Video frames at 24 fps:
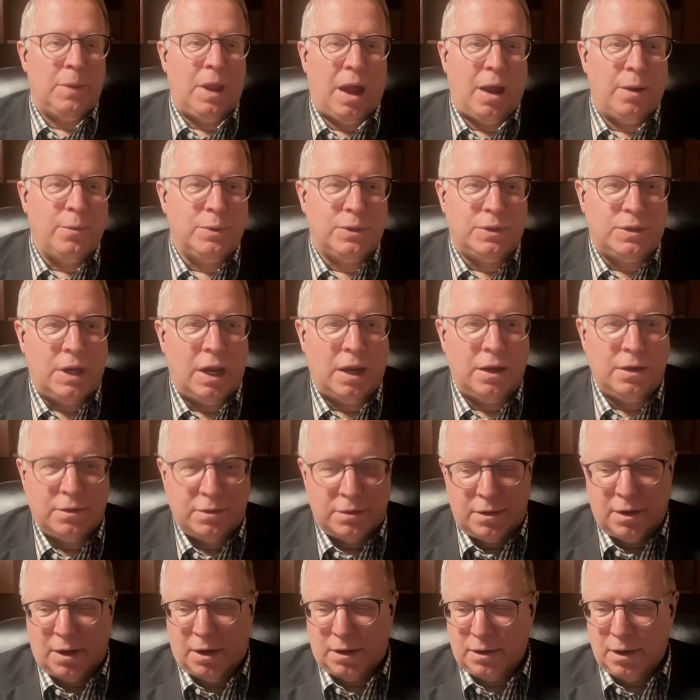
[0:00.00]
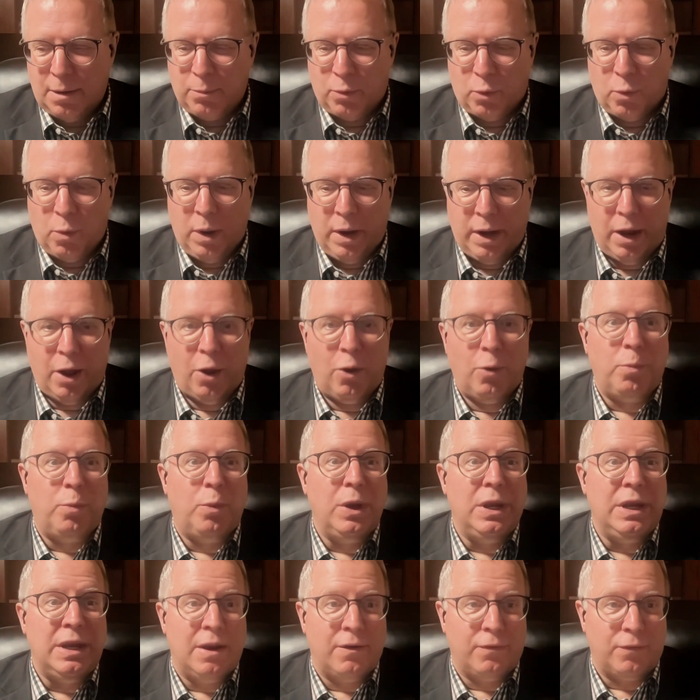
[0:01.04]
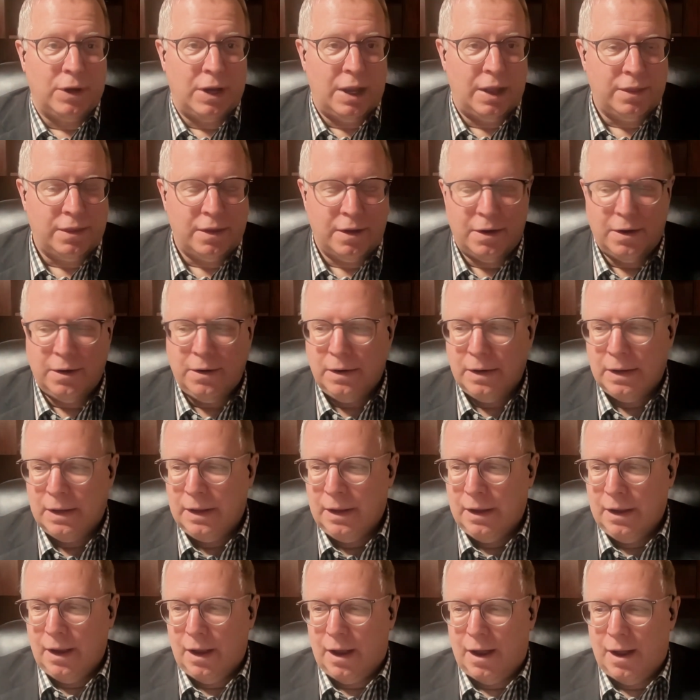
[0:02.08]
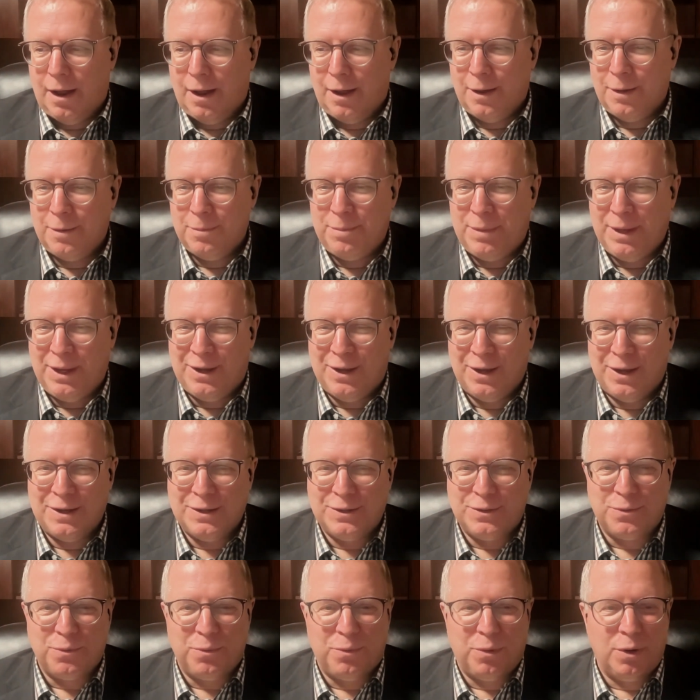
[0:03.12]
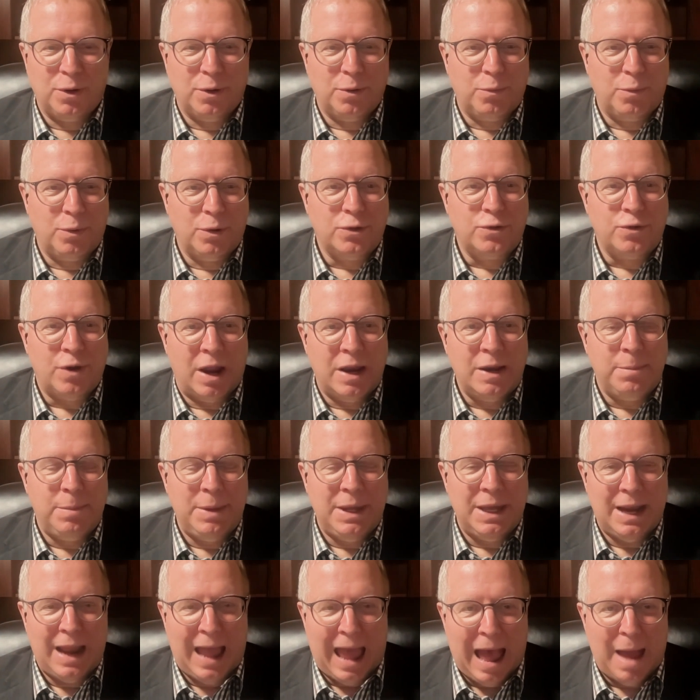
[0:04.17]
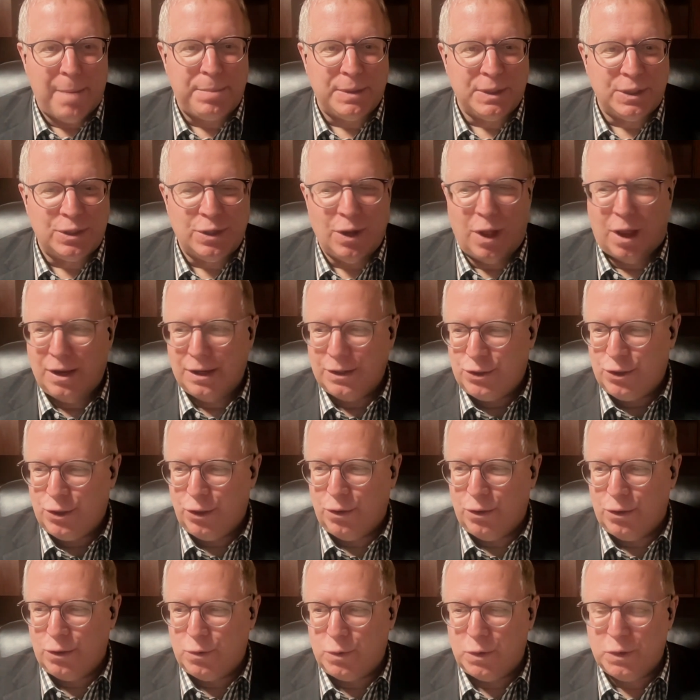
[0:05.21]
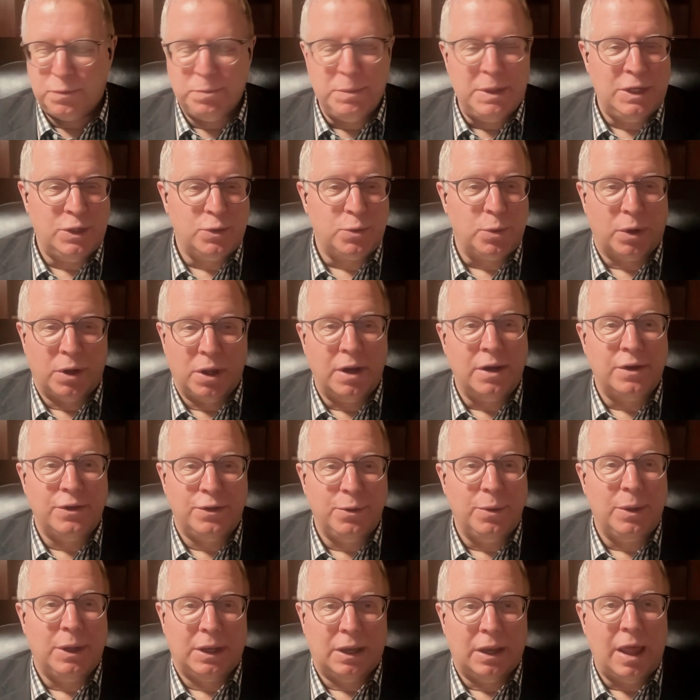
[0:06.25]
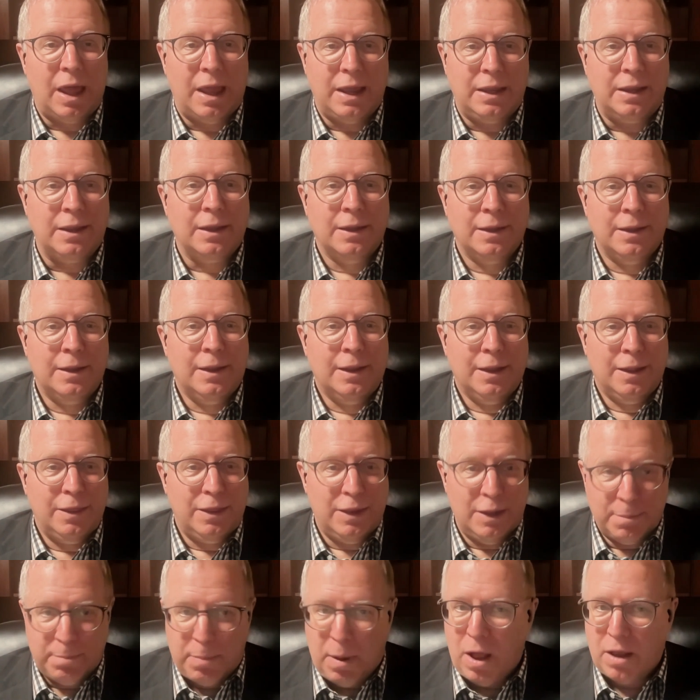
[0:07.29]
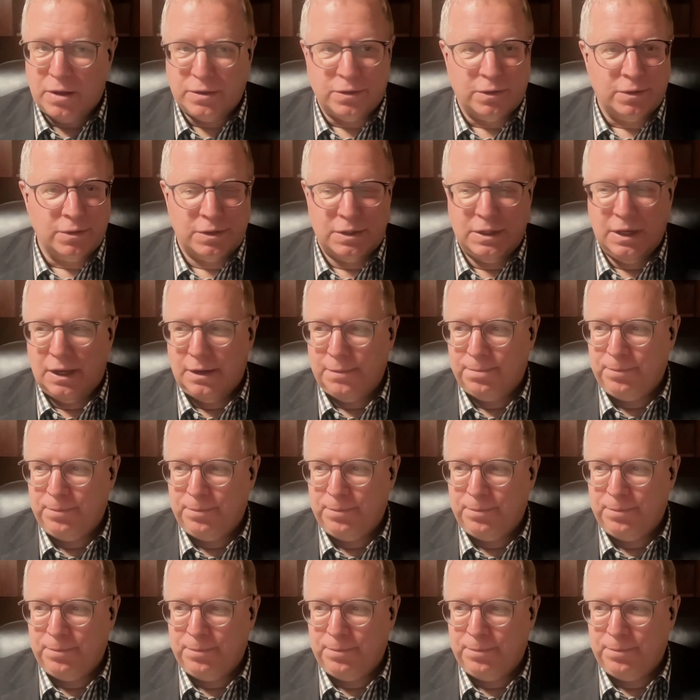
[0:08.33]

I would say uh, number one, I hope we never get there uh, yeah. because we're we're trying to be an apostolic church, which means we're going to do it like the apostles did.